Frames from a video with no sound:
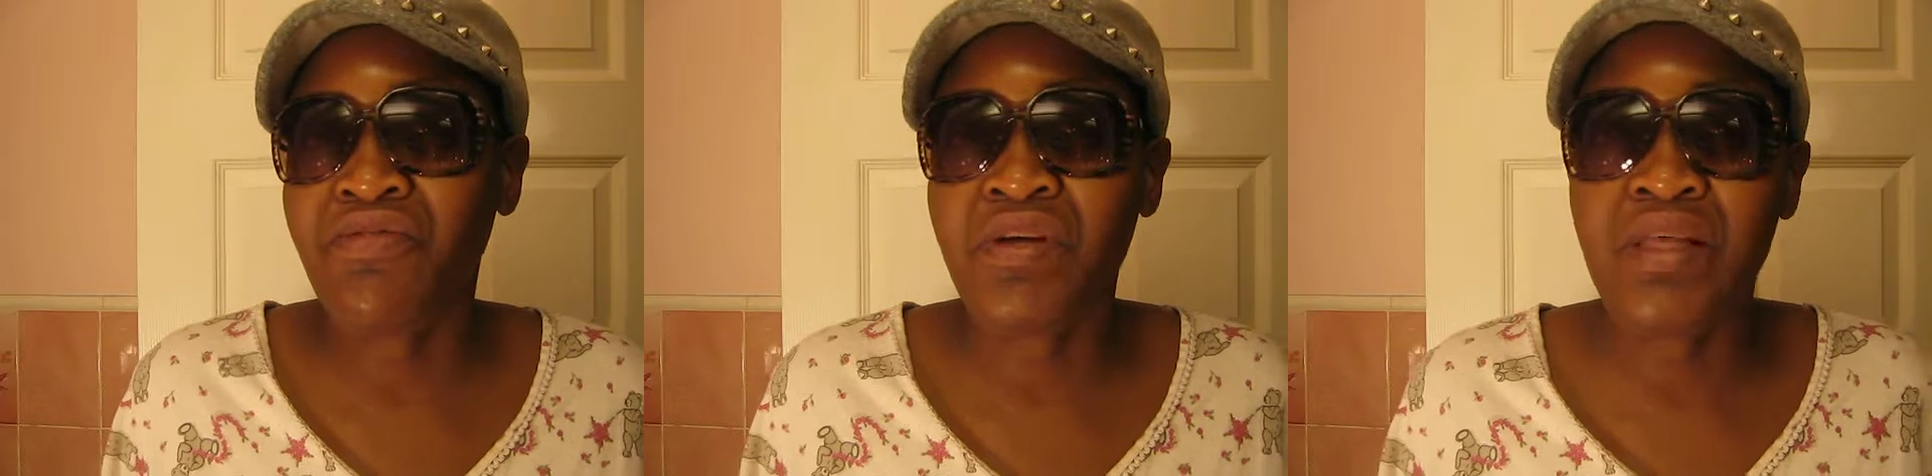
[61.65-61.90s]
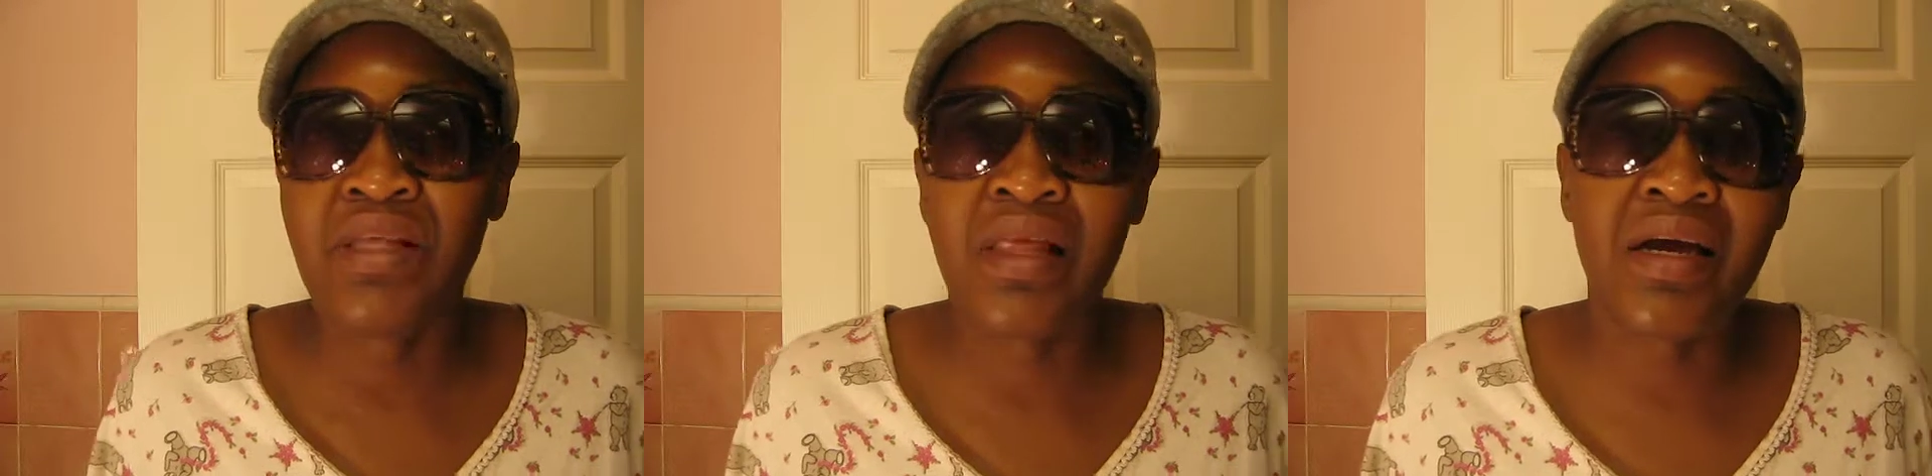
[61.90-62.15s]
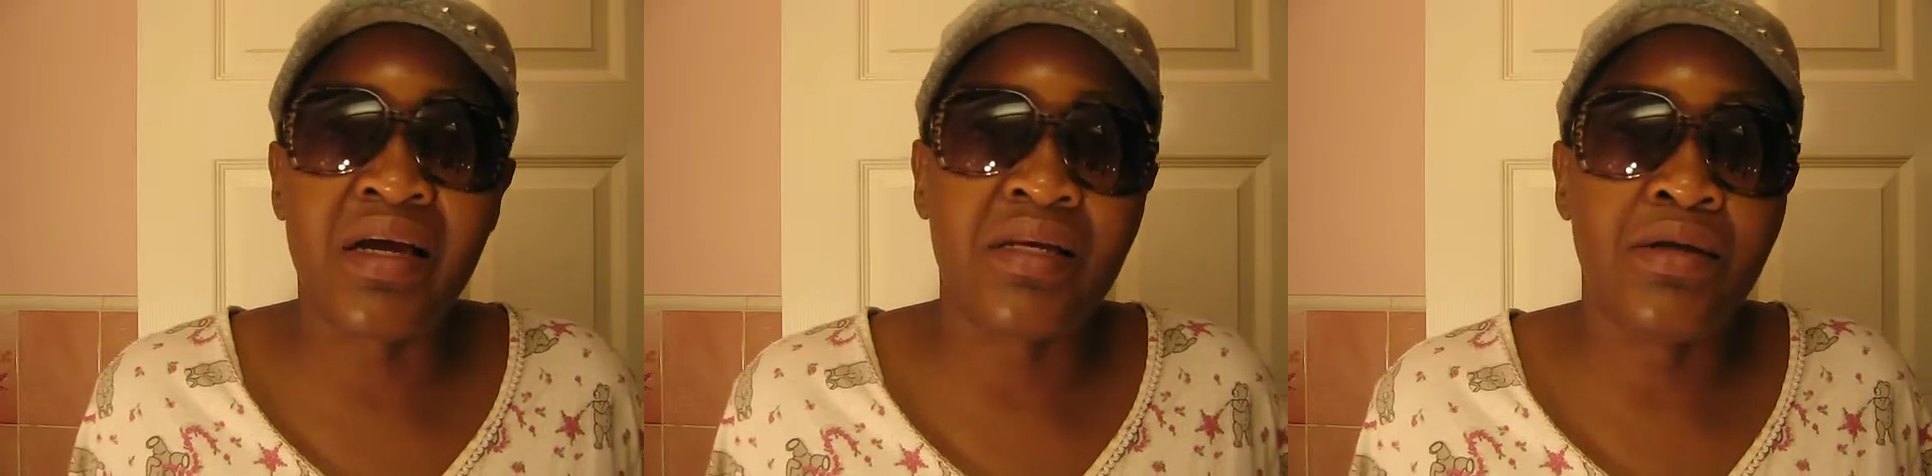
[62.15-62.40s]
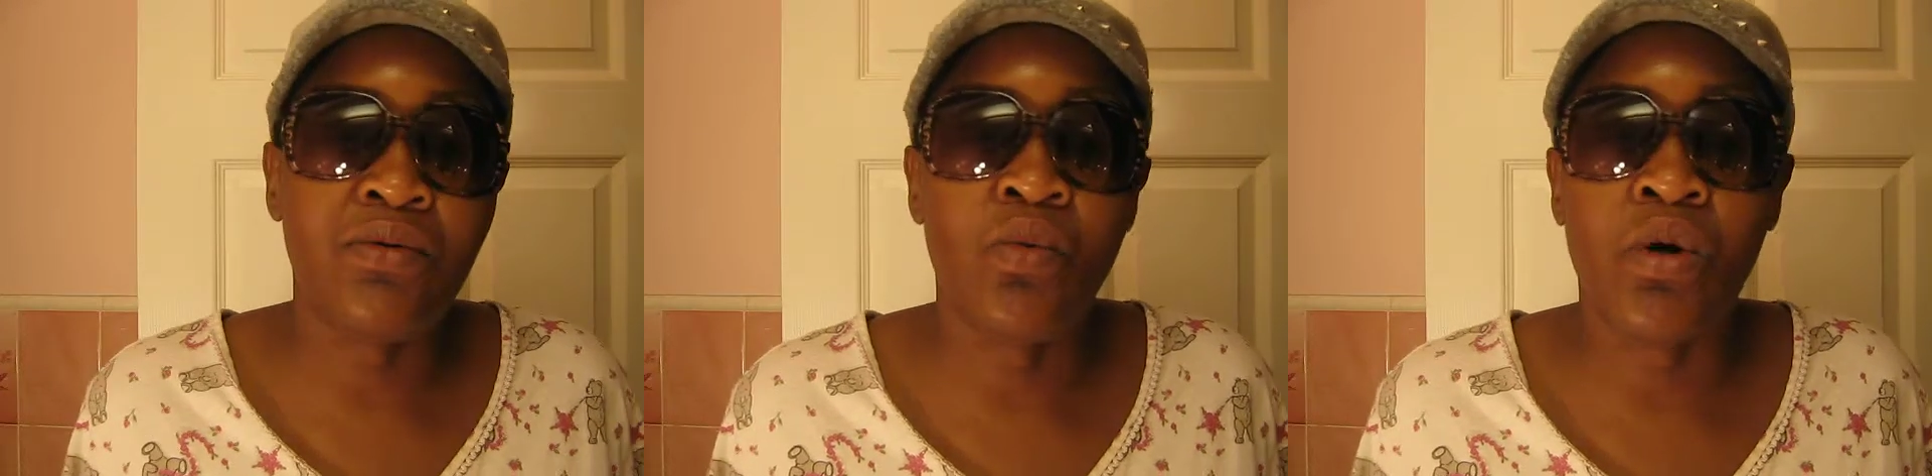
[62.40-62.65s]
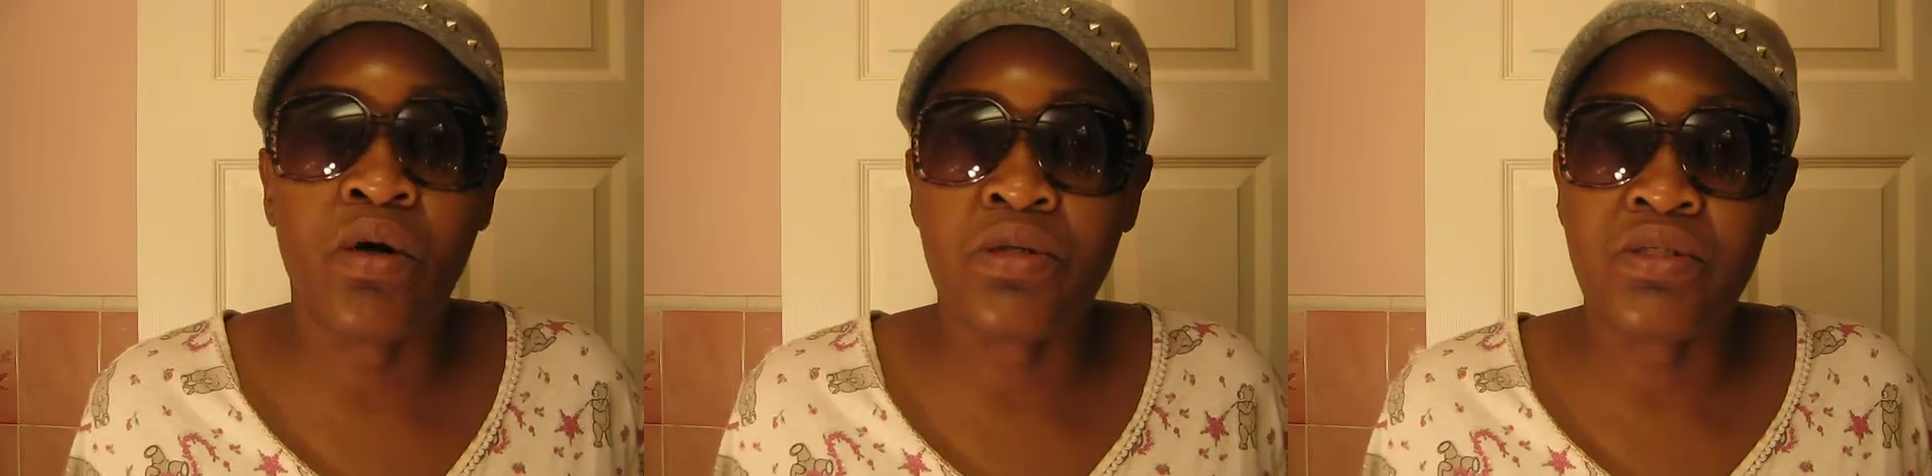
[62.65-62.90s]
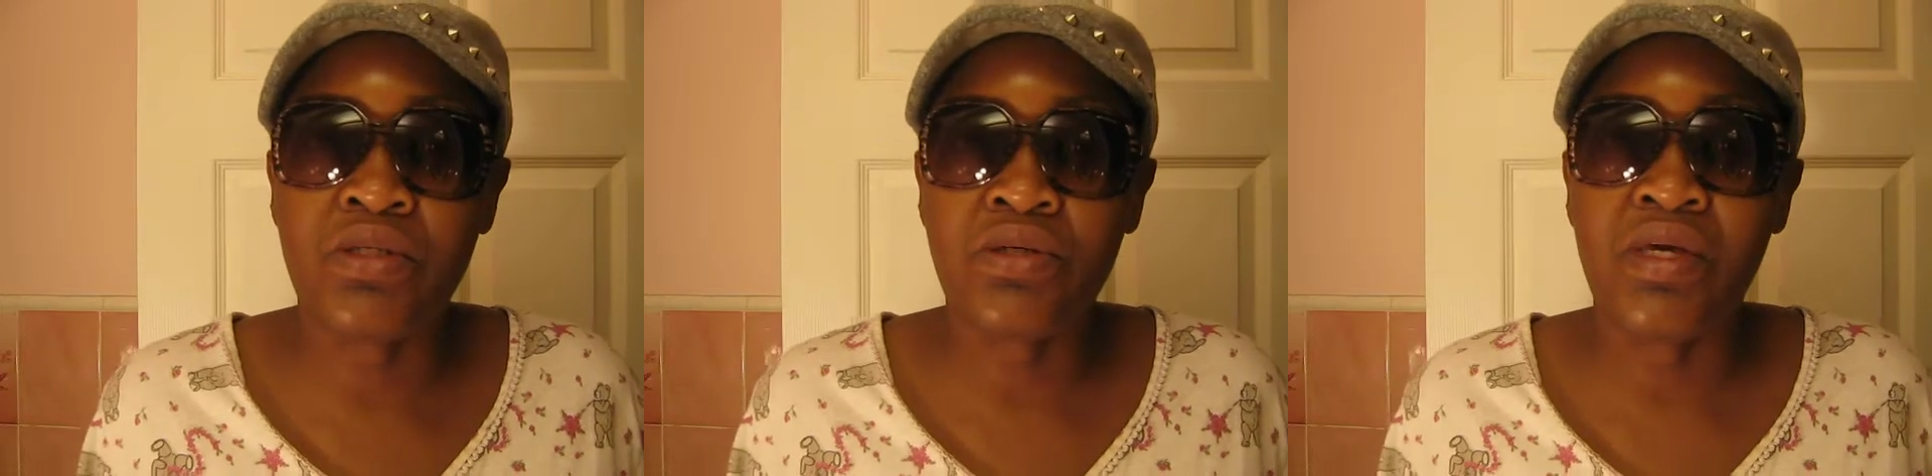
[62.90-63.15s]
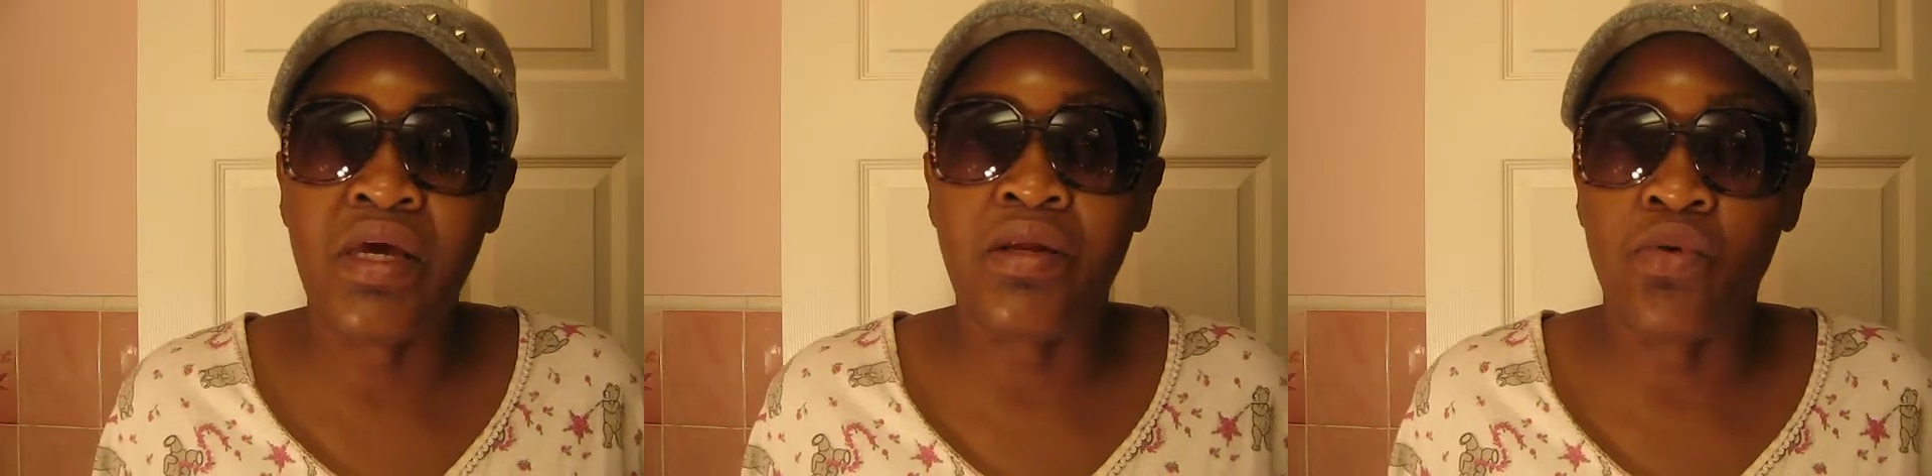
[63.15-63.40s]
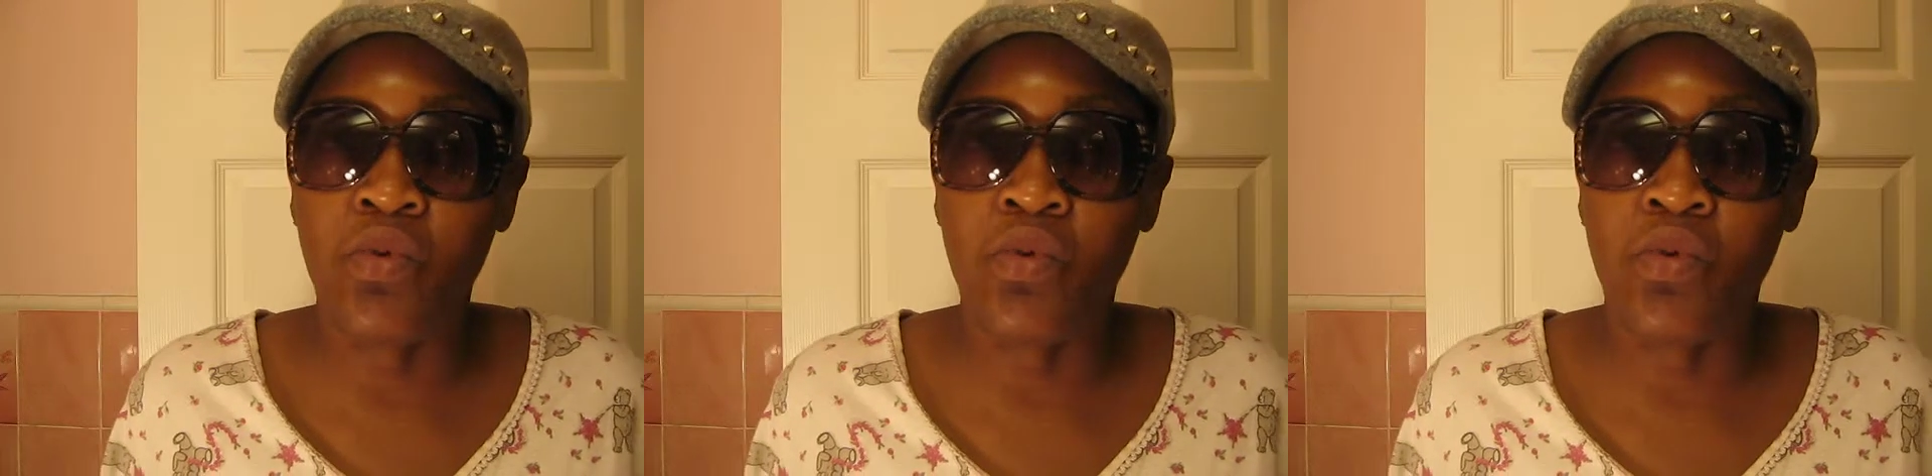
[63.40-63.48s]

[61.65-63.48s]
feeling like I didn't want to get in